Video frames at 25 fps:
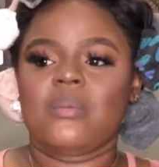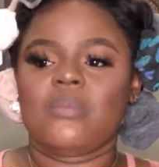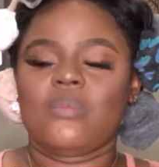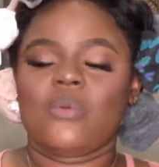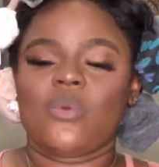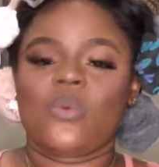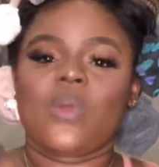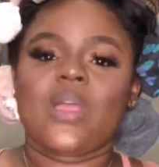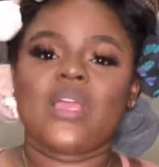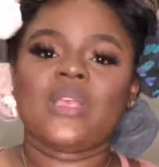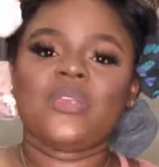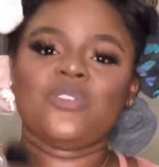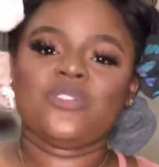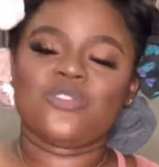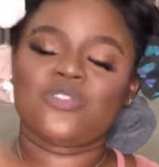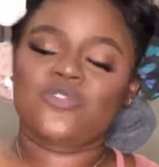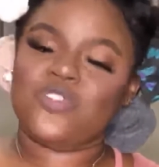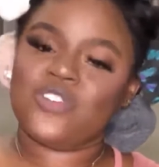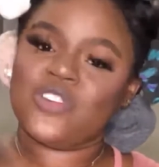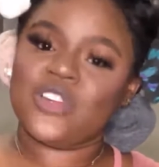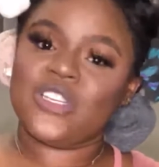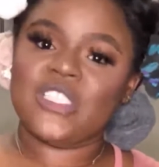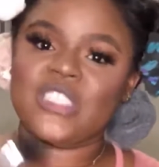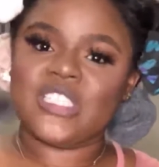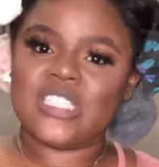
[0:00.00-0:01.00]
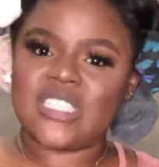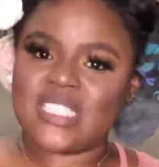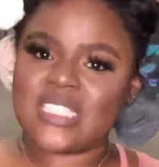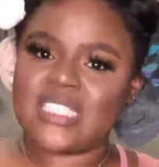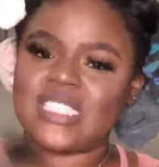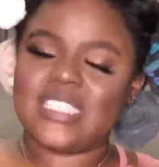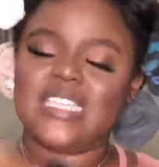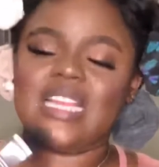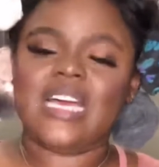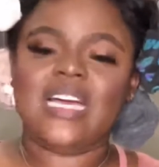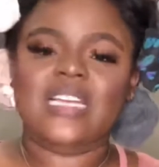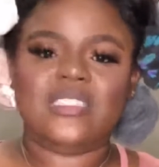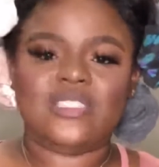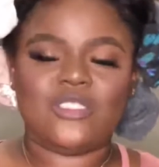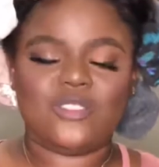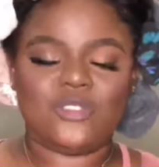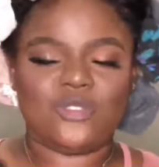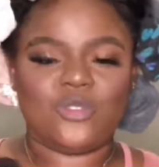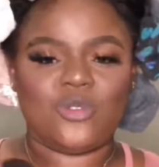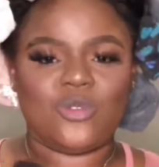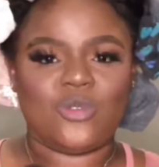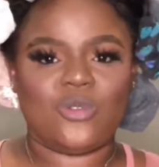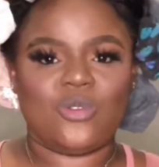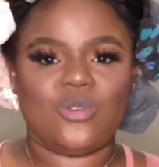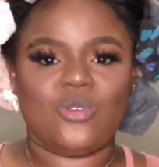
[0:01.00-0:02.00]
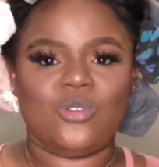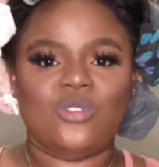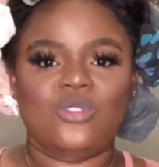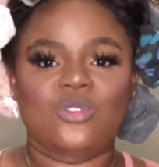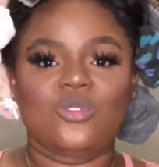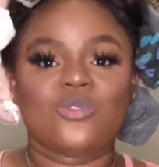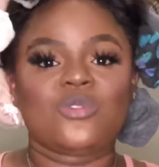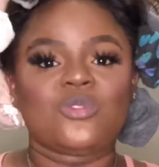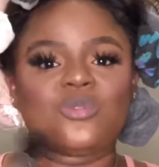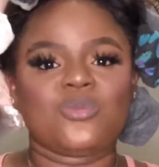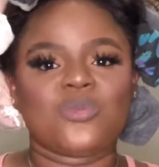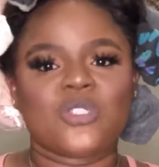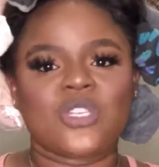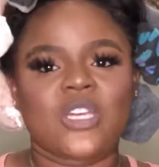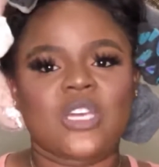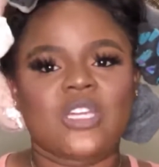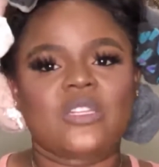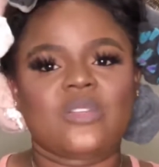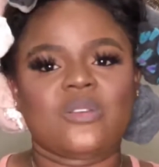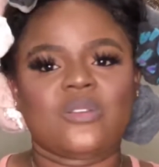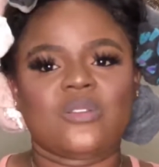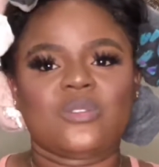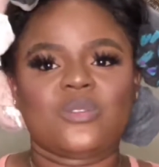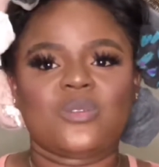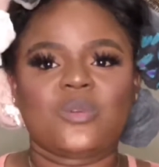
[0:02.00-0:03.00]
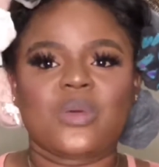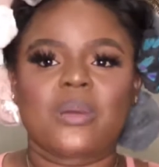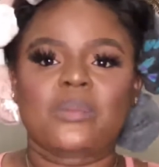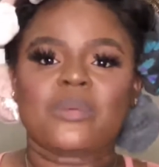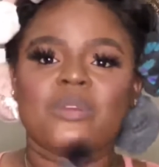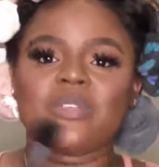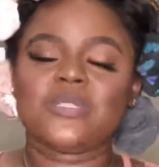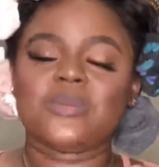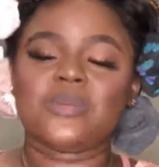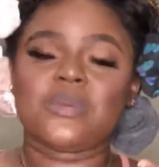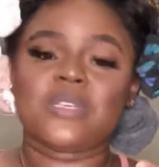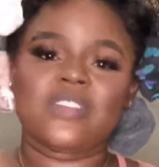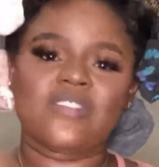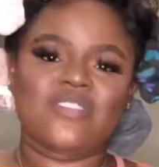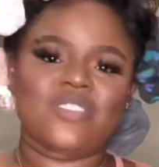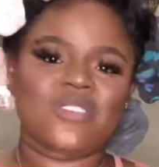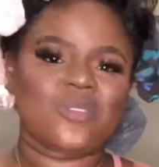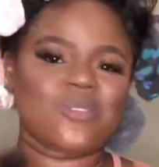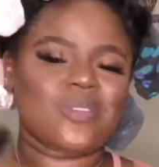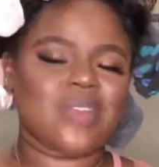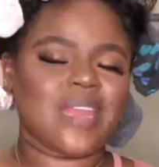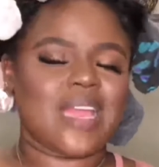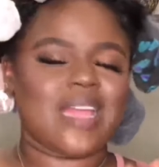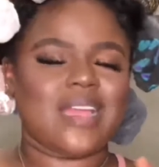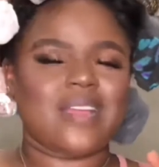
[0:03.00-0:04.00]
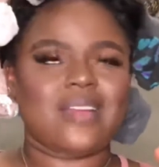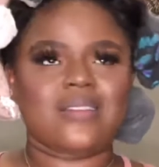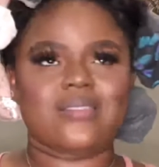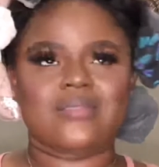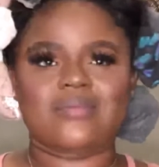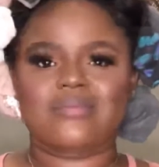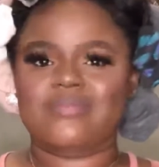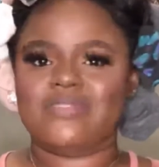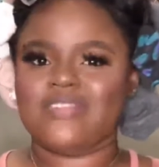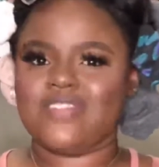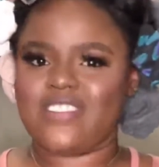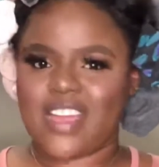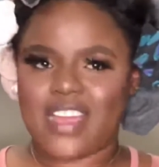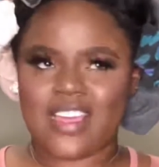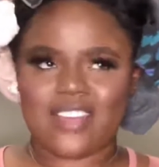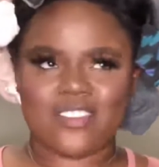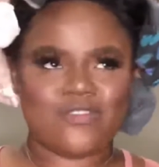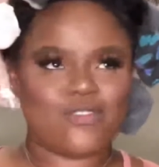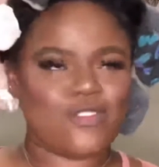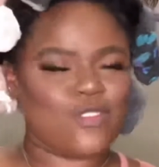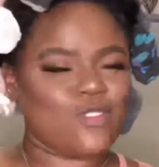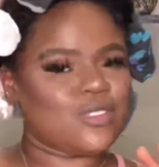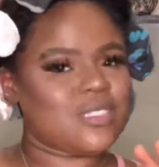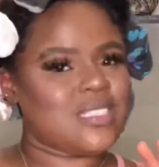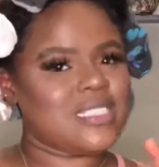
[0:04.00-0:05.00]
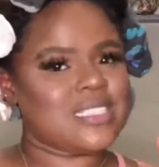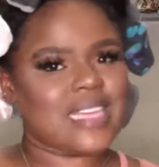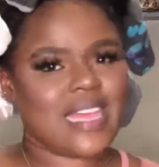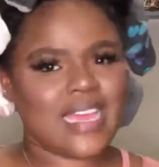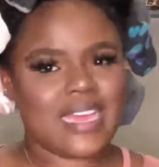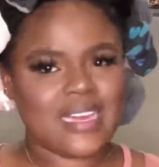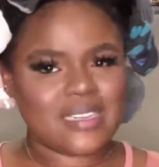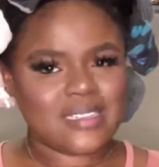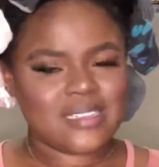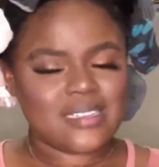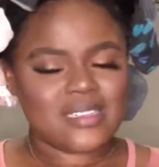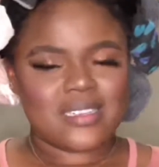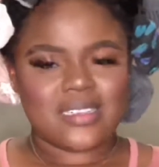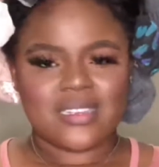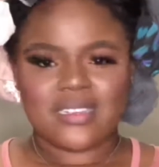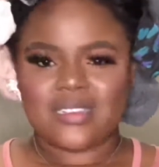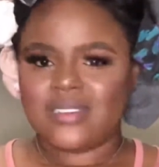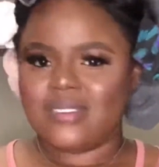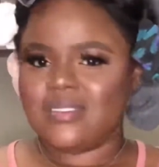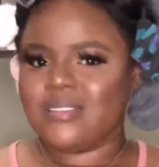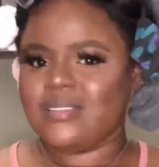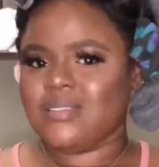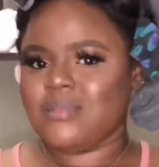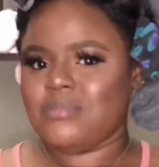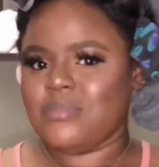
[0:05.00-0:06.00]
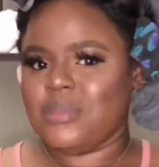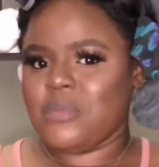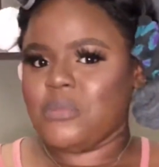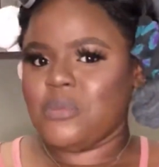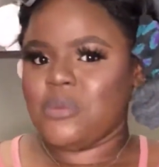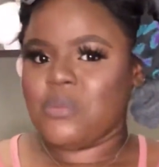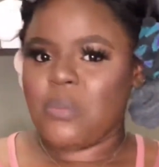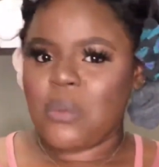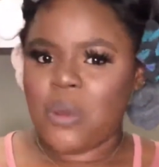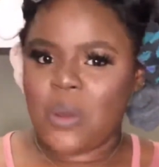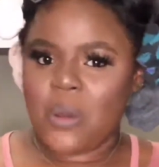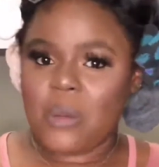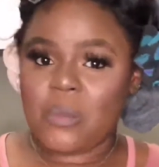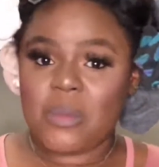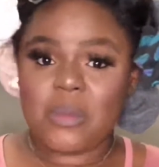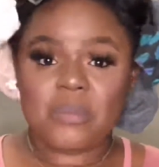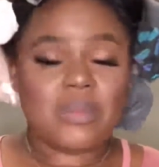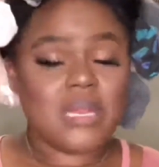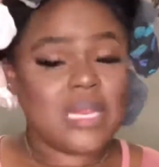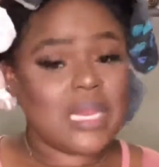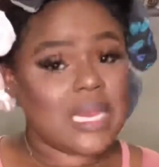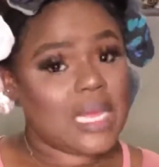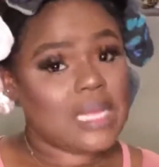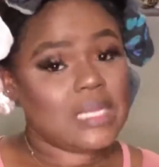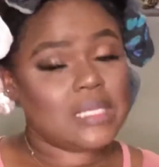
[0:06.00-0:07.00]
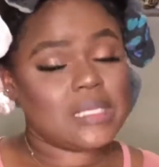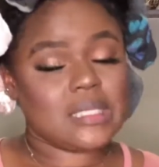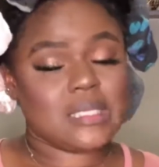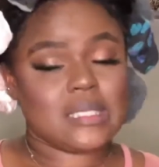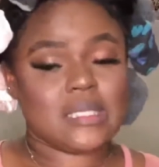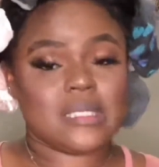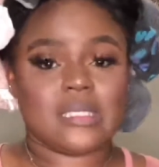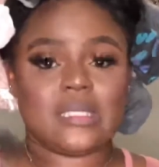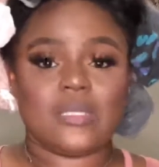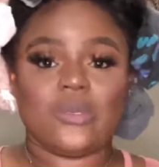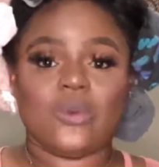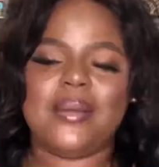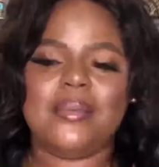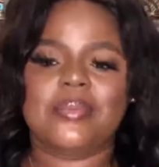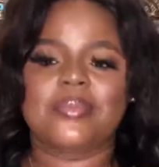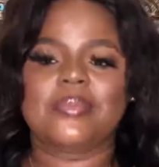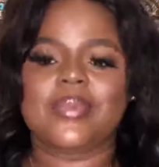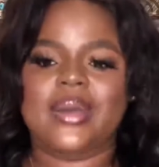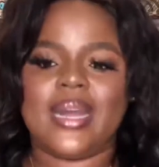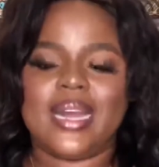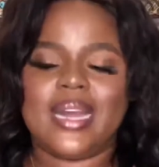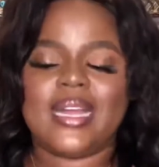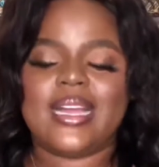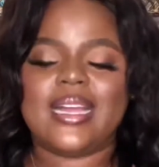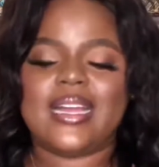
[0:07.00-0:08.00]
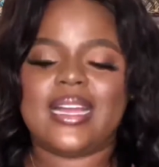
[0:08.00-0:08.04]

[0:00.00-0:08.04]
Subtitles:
when you first start your YouTube channel. So I'm going to be giving you like 5 or 10, maybe more, maybe less. I'm back,